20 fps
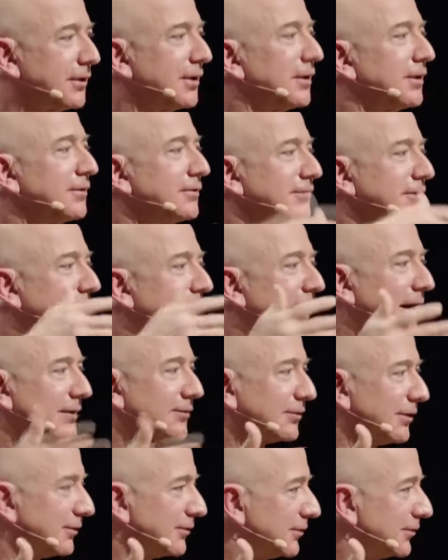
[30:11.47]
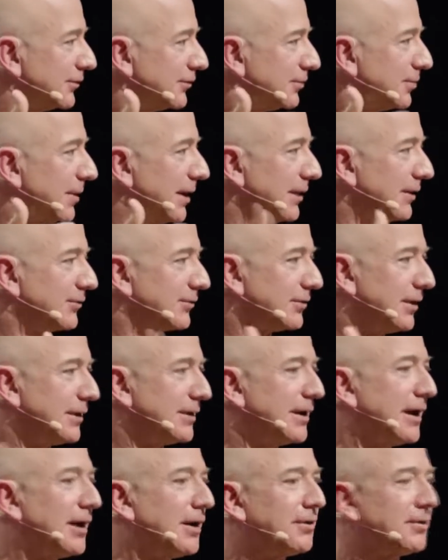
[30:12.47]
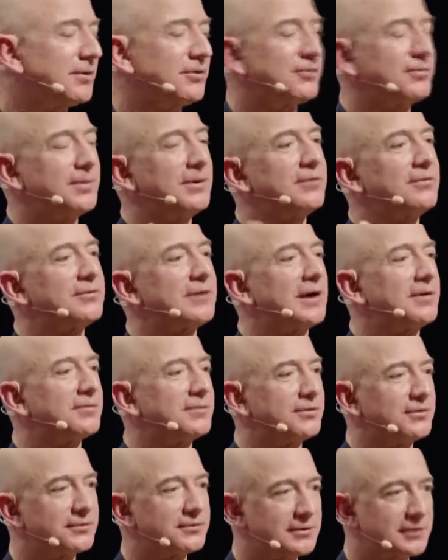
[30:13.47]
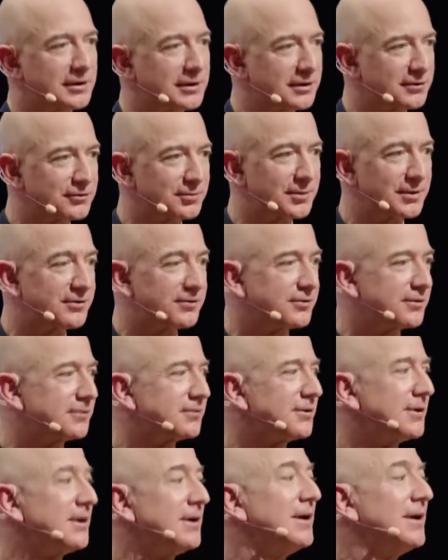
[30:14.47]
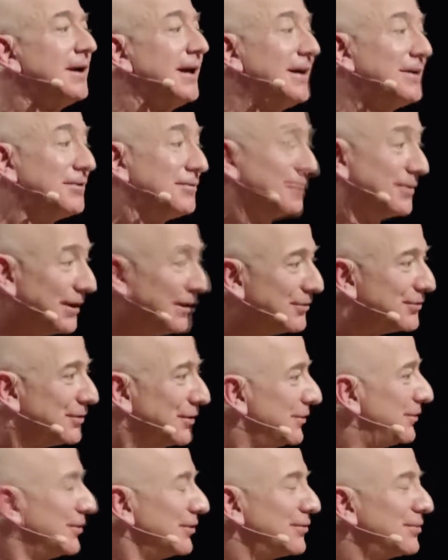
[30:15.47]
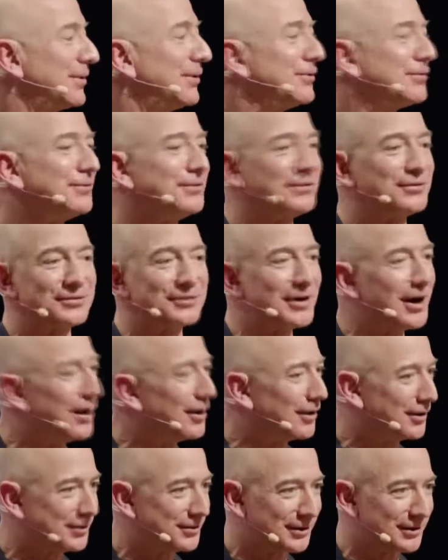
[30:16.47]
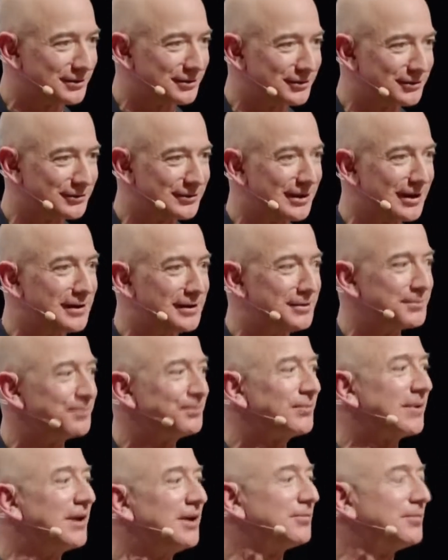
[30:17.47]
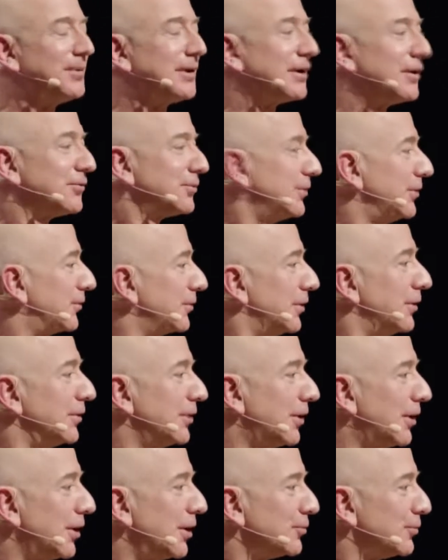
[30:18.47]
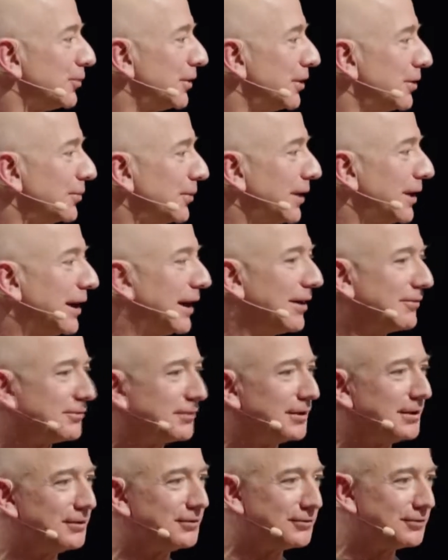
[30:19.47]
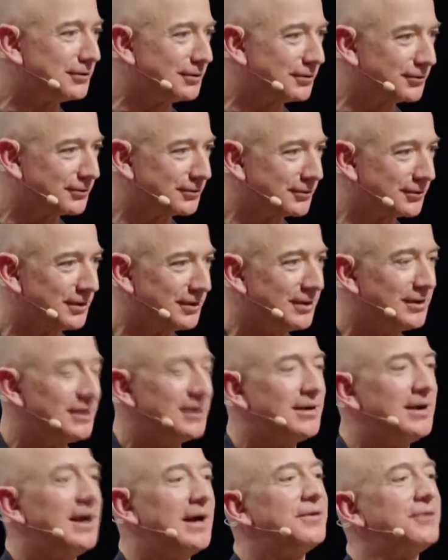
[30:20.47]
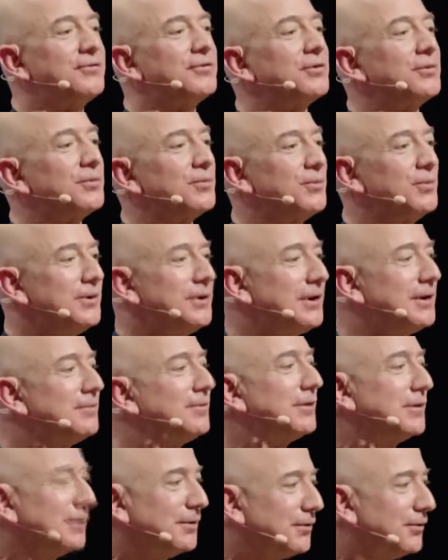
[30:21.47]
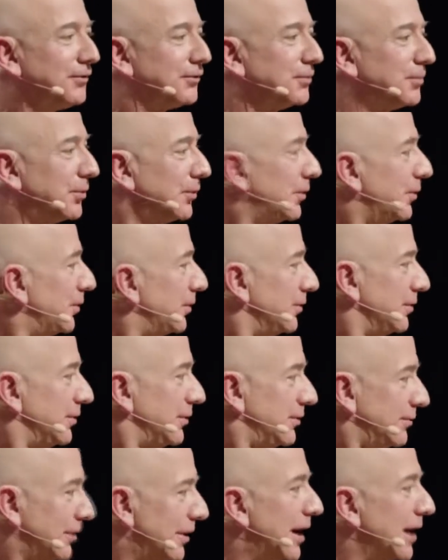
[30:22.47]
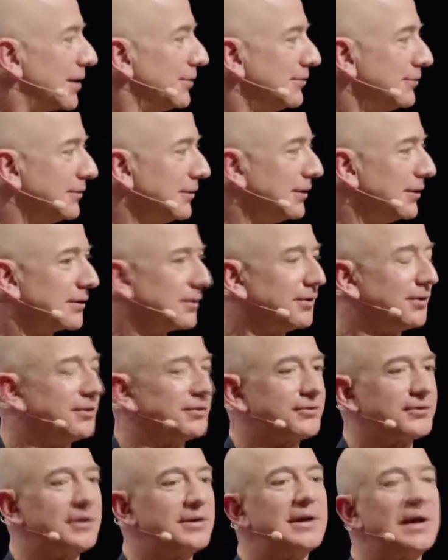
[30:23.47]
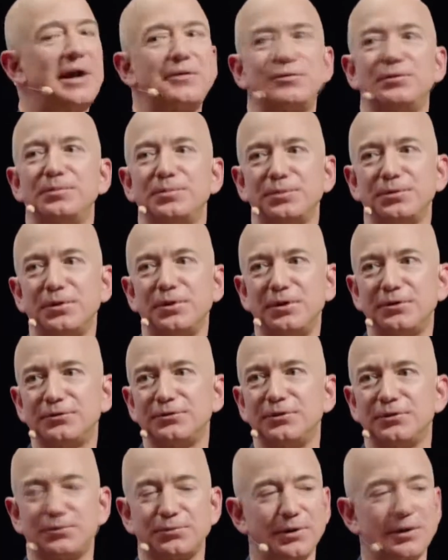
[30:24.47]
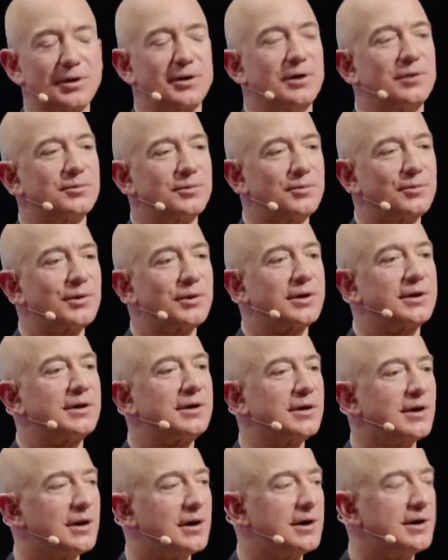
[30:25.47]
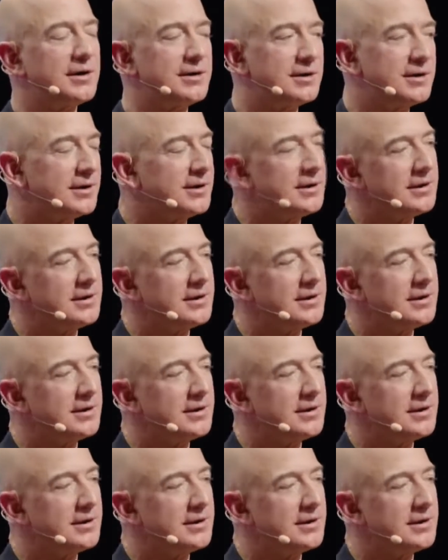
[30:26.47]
of access to space. Right now, space travel is very expensive. And the reason it's expensive is not hard to understand. It's because we throw the hardware away after each use. And so we need reusable rocket vehicles, and that's what Blue Origin is working on. We're working on